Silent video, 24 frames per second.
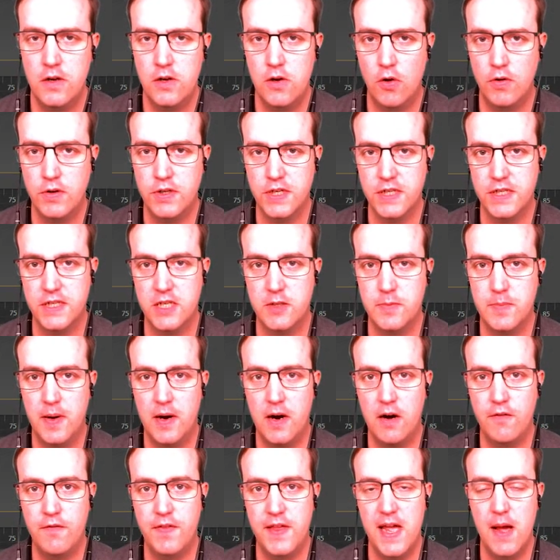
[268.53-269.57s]
not just as
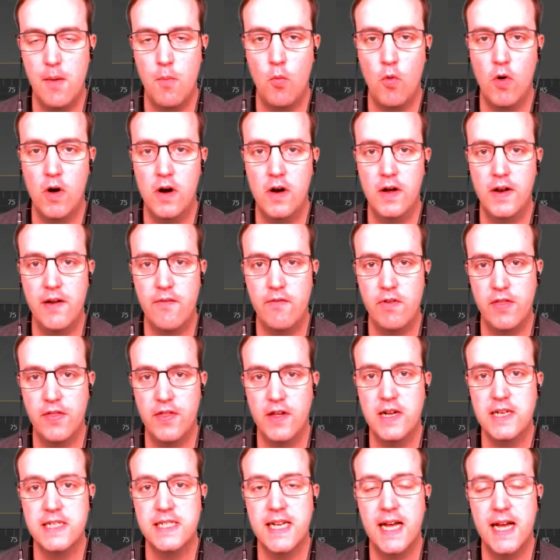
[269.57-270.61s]
part of the M Word every
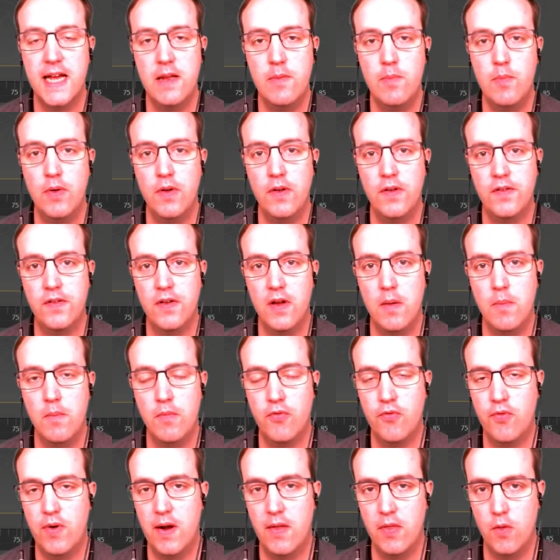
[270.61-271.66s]
Thursday, but
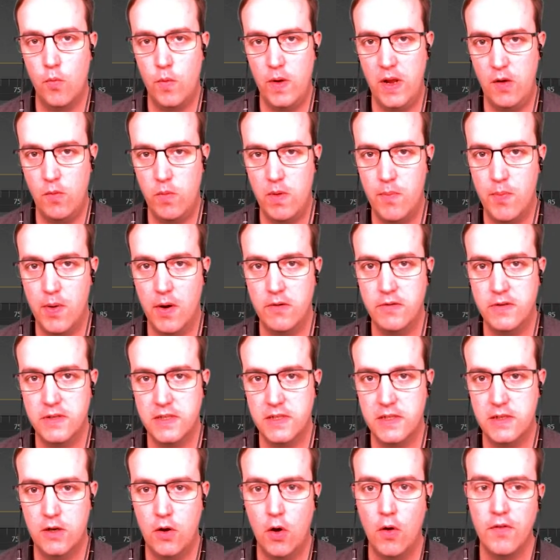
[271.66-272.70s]
throughout the week we
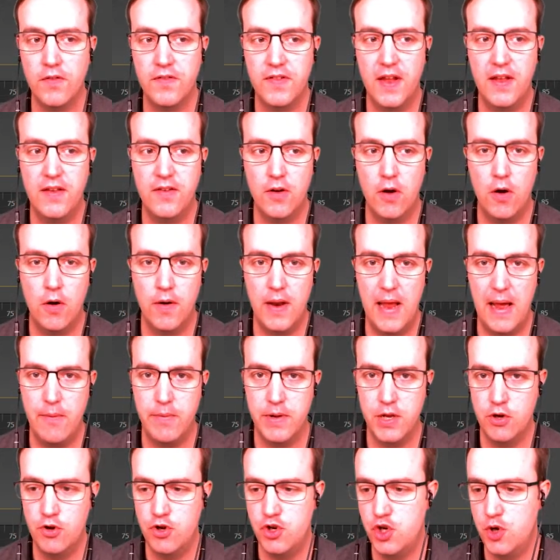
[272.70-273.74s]
post content on our
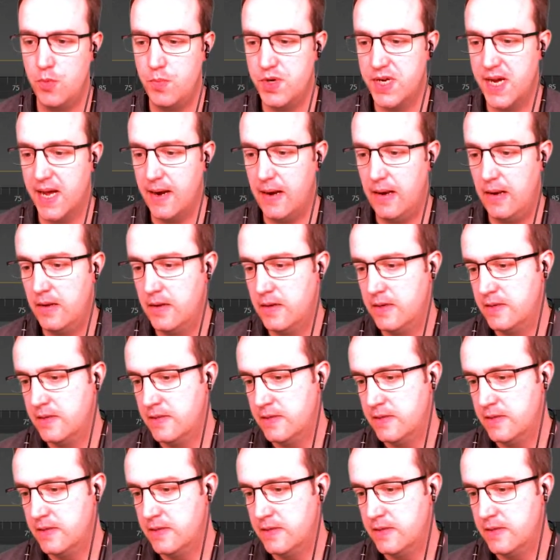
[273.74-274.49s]
YouTube channel.